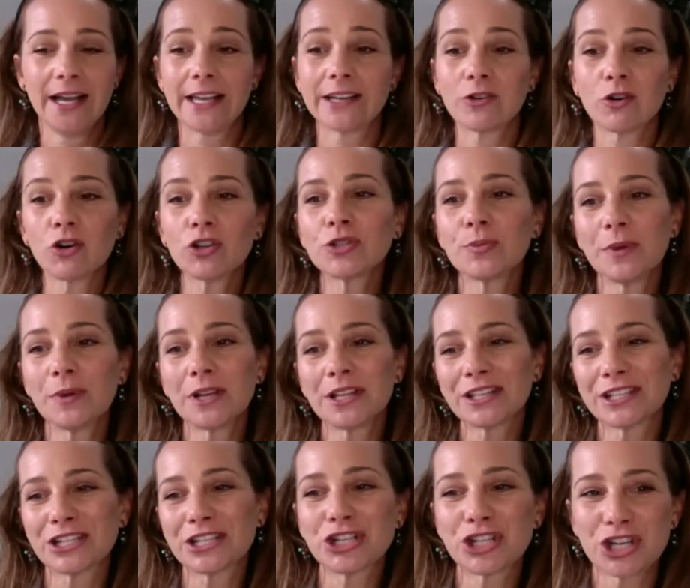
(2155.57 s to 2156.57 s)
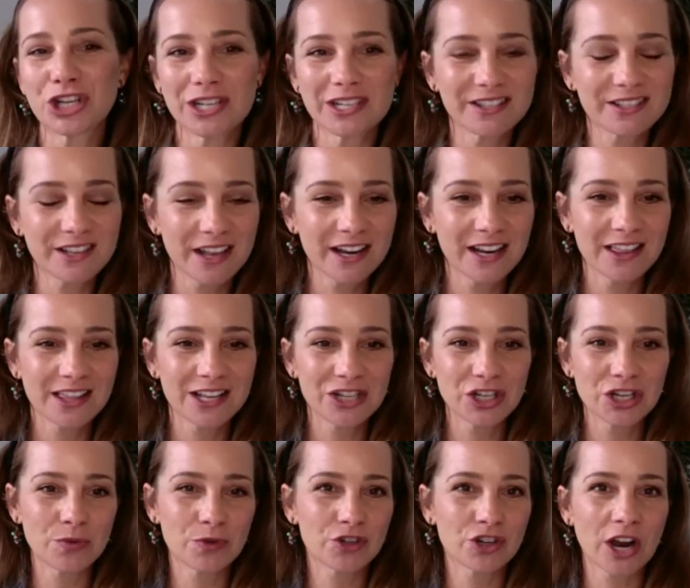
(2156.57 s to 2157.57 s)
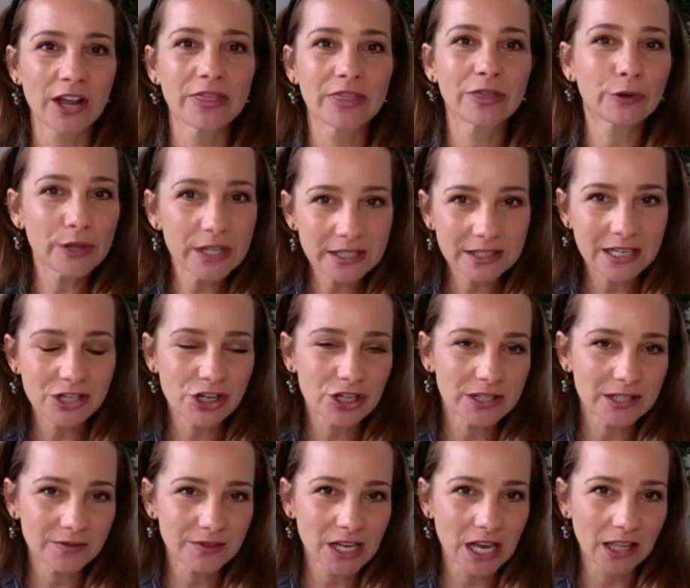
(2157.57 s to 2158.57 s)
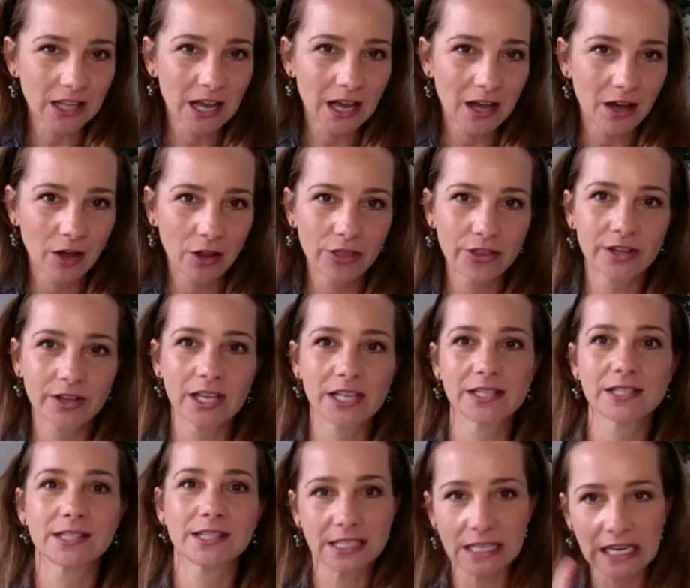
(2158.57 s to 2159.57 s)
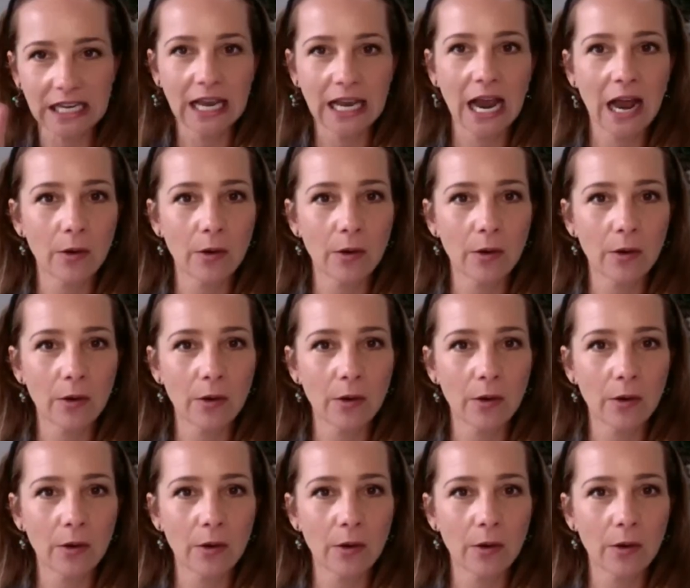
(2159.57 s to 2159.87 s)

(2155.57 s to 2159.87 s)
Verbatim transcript: And ultimately, she decided that she would try three sessions of telehealth and see